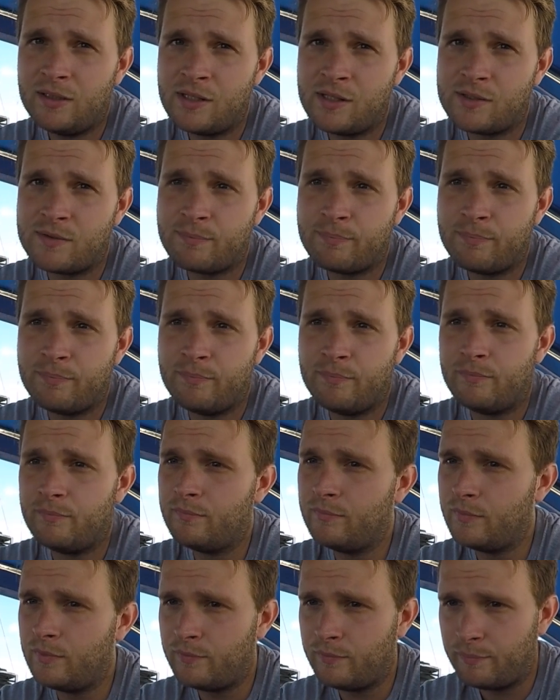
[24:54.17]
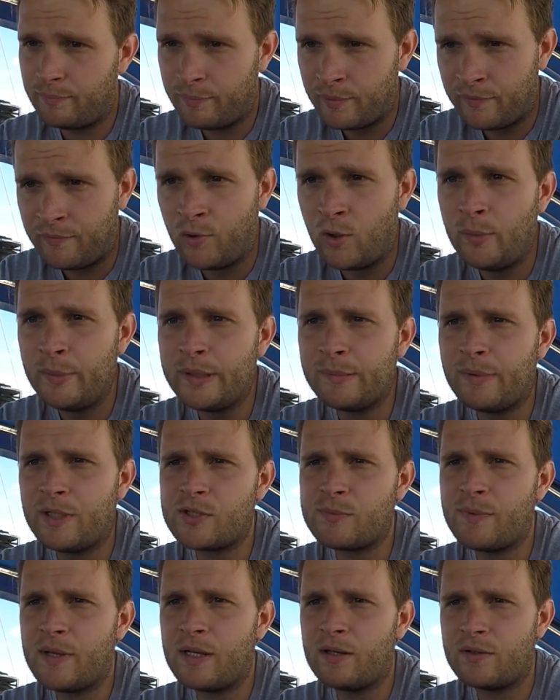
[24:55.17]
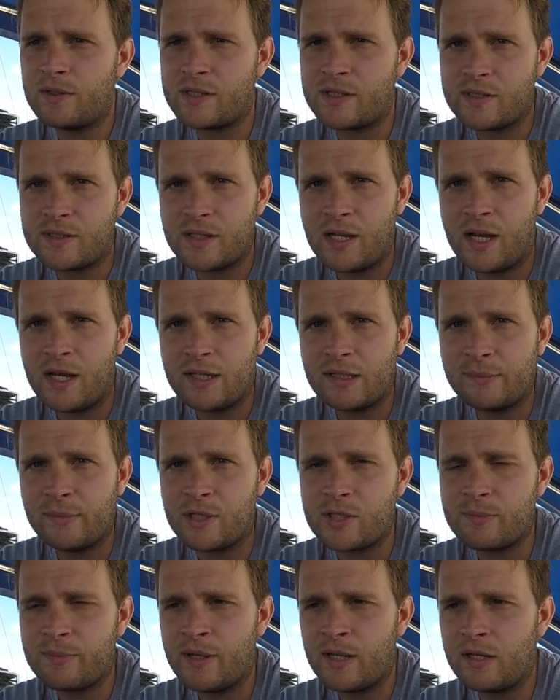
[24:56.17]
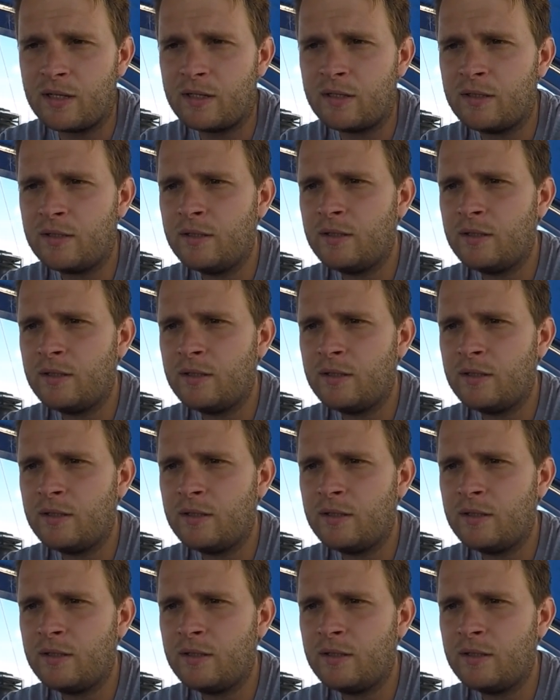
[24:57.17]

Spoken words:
It's performing much better. It's starting much better.